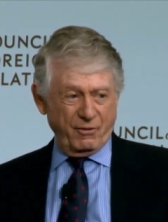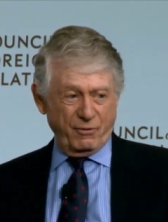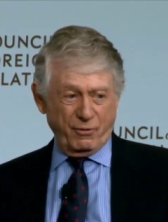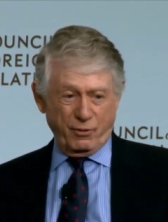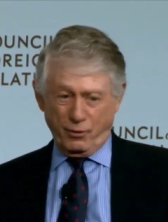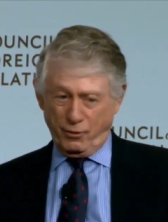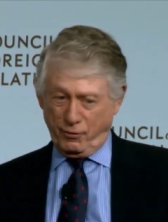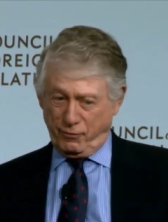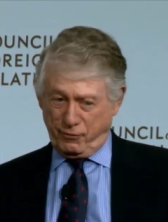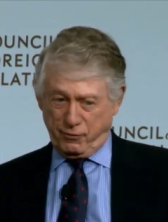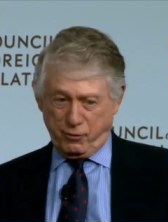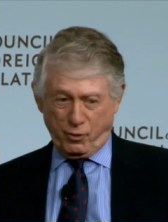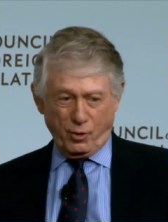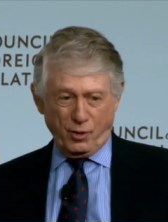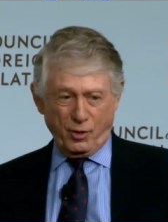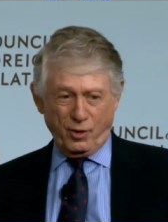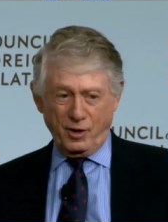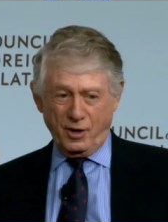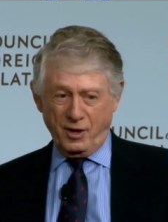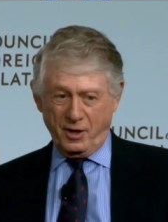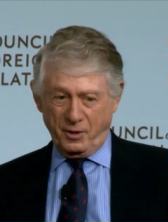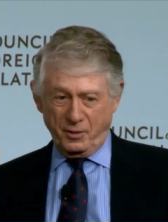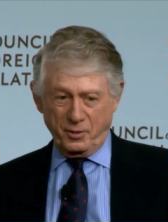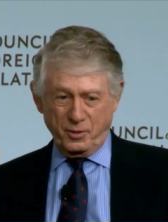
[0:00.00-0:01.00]
for
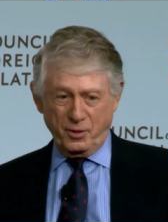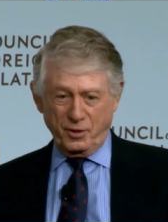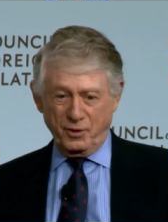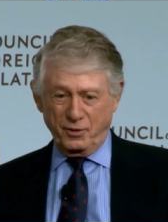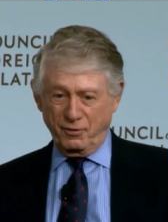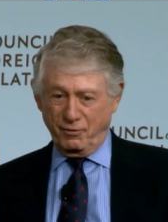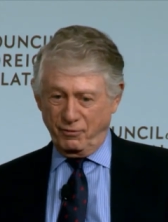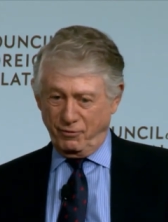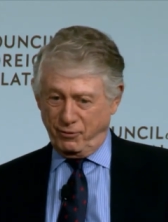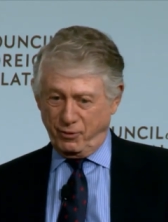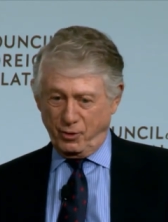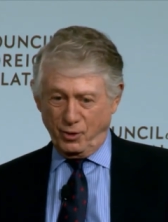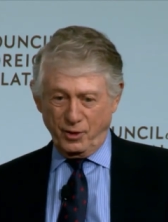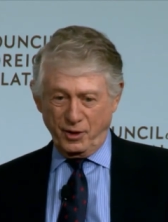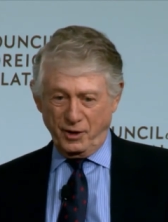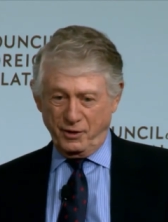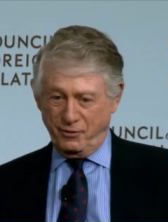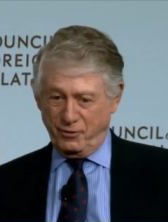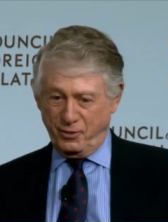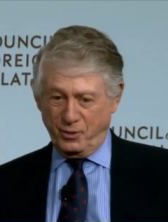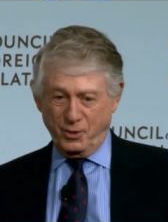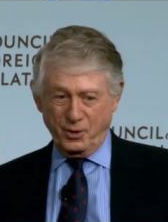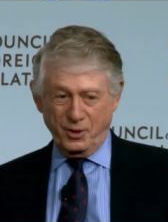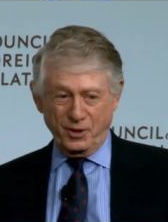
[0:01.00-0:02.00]

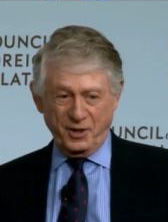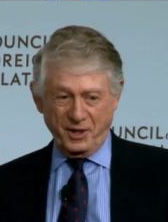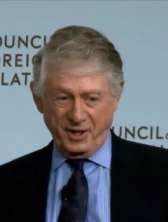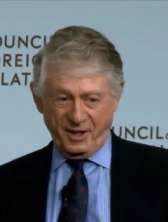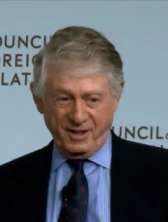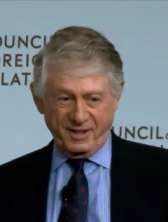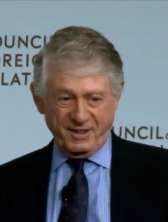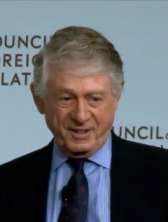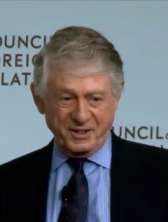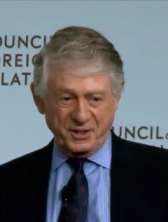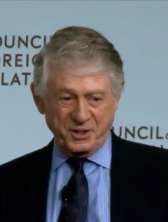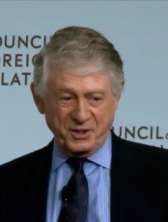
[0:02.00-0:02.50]
444 days.